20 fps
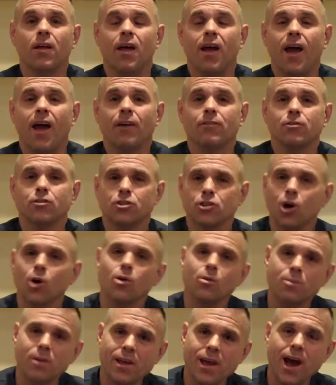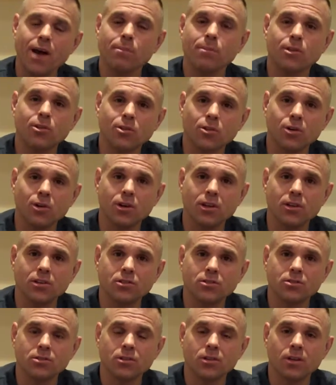have shown me
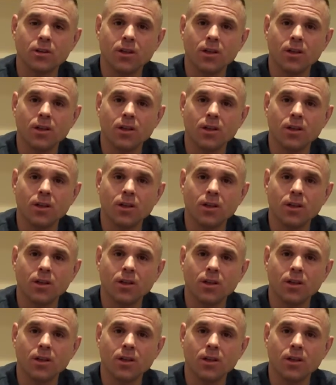opportunities